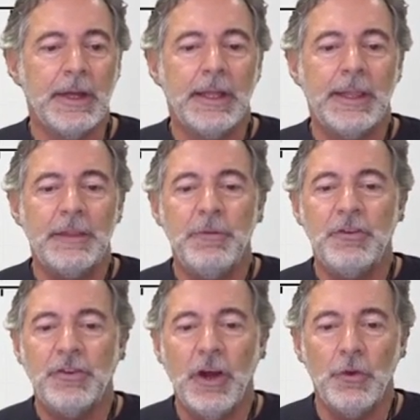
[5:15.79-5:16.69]
Let me
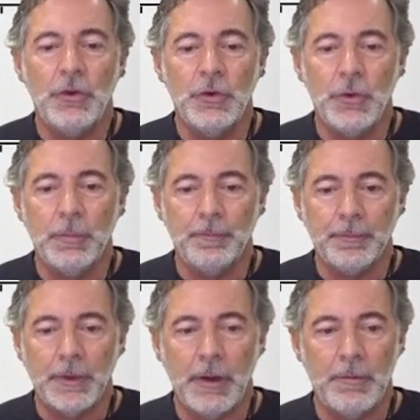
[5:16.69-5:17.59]
show you
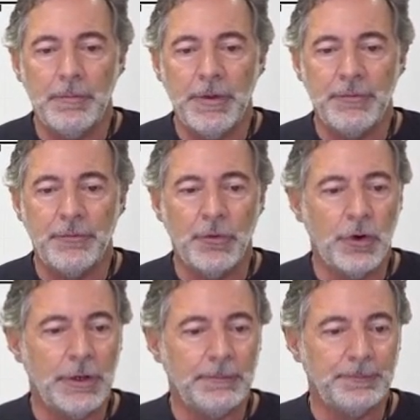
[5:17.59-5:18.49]

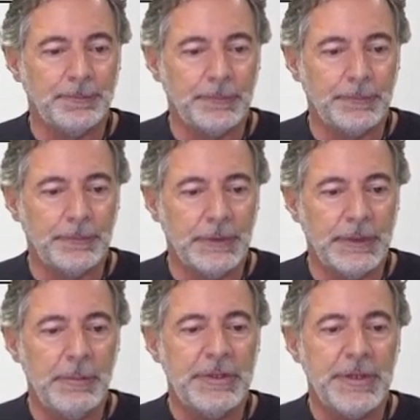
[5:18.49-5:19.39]
before
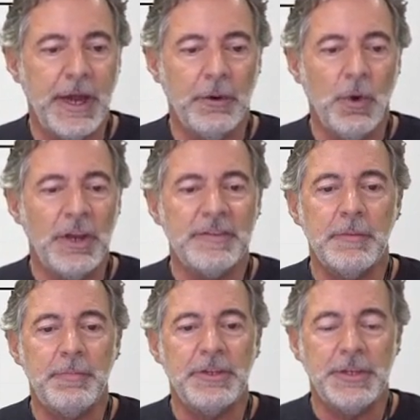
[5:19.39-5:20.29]
the BTA. What is
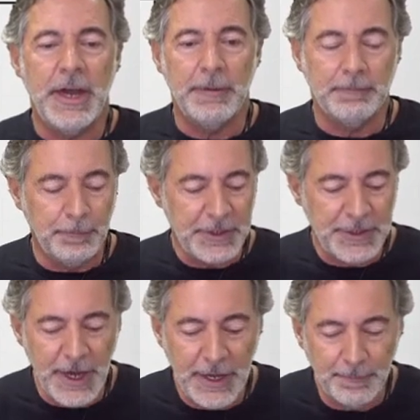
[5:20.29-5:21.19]
the BTA?
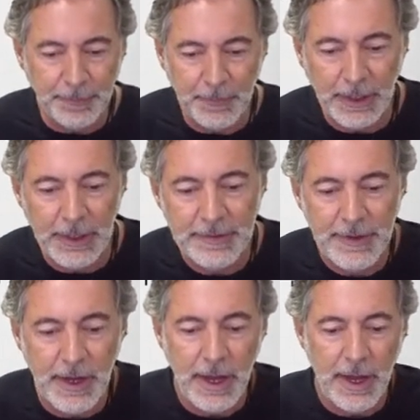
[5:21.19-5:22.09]
BTA is
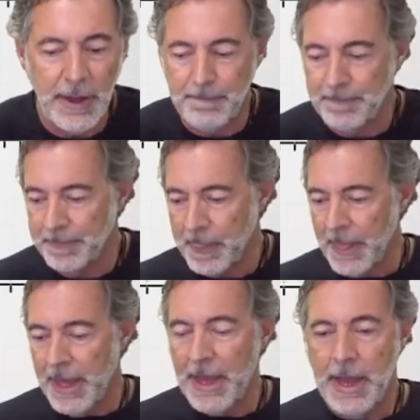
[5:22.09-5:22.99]
a
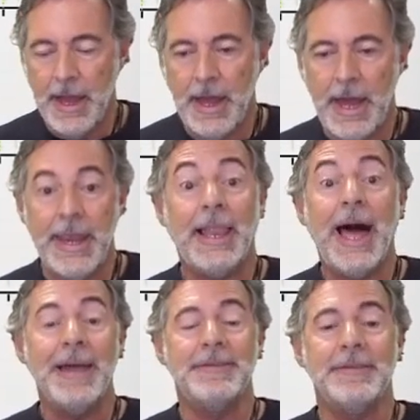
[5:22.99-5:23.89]

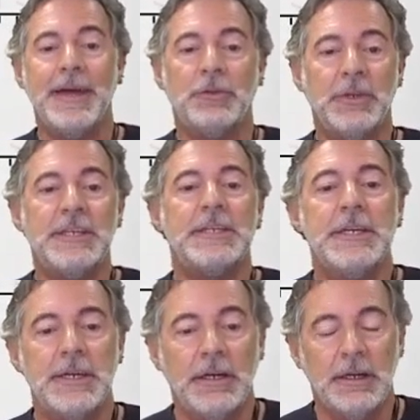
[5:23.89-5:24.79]
analysis that we did
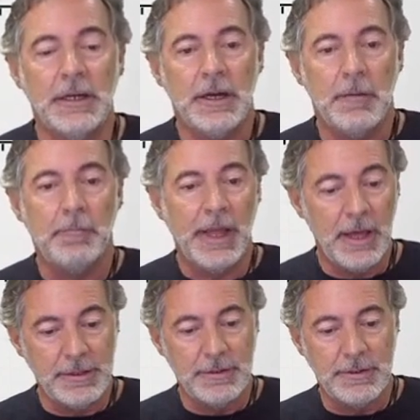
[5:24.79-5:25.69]
here: blood,